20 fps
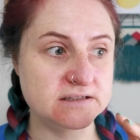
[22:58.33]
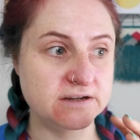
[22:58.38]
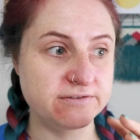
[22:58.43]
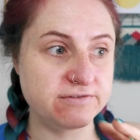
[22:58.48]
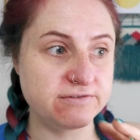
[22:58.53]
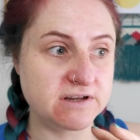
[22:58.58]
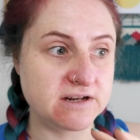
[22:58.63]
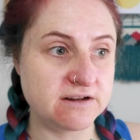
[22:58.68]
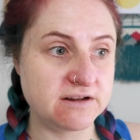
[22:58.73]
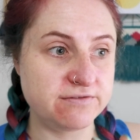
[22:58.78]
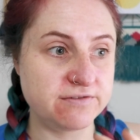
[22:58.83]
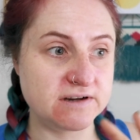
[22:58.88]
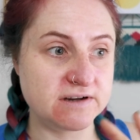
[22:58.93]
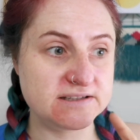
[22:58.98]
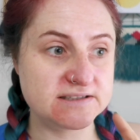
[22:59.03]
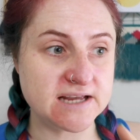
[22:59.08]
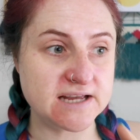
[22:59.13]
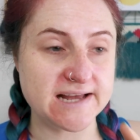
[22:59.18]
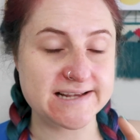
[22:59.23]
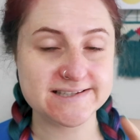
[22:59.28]
And I feel if I
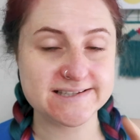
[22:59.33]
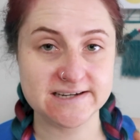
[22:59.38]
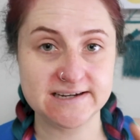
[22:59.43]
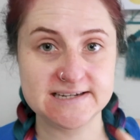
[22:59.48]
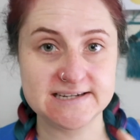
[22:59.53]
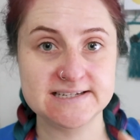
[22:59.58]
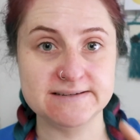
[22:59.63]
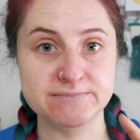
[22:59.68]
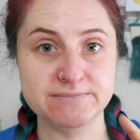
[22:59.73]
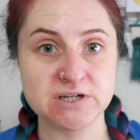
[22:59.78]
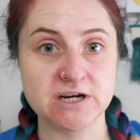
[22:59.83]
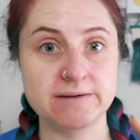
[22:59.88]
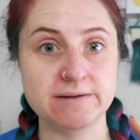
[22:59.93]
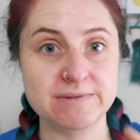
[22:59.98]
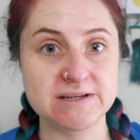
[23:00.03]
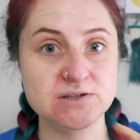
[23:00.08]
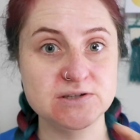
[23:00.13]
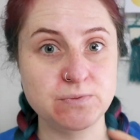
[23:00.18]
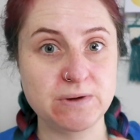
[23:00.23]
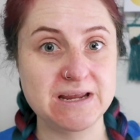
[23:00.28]
set aside some time
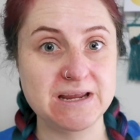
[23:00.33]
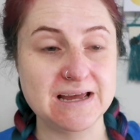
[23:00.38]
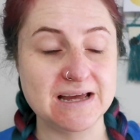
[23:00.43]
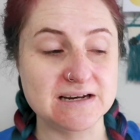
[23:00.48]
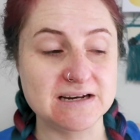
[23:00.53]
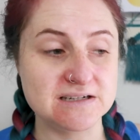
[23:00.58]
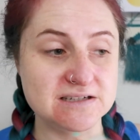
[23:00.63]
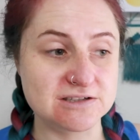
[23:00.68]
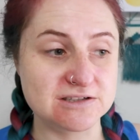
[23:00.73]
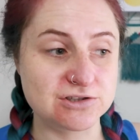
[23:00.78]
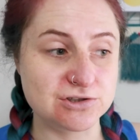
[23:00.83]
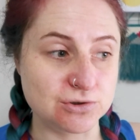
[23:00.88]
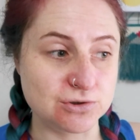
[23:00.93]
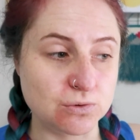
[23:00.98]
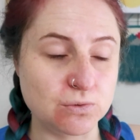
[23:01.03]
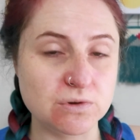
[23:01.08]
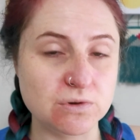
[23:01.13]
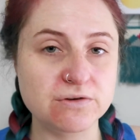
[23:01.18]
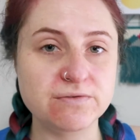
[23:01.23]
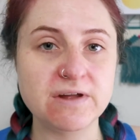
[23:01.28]
this weekend to
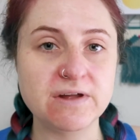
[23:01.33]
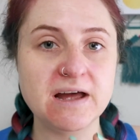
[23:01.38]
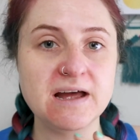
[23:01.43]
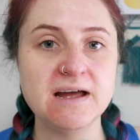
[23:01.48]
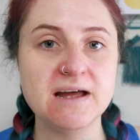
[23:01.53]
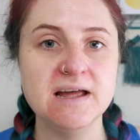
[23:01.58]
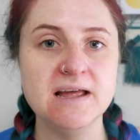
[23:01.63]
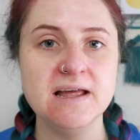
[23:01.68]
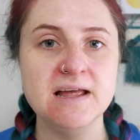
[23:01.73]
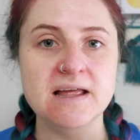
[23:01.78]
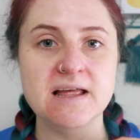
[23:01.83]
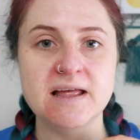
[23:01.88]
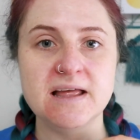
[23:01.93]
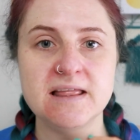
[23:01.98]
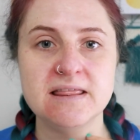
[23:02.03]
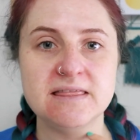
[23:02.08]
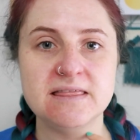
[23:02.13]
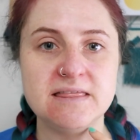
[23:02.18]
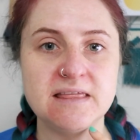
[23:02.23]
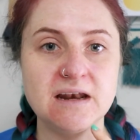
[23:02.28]
do all of that,
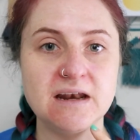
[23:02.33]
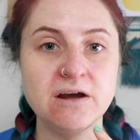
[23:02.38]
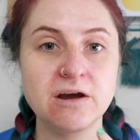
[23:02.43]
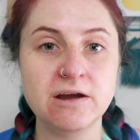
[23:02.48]
then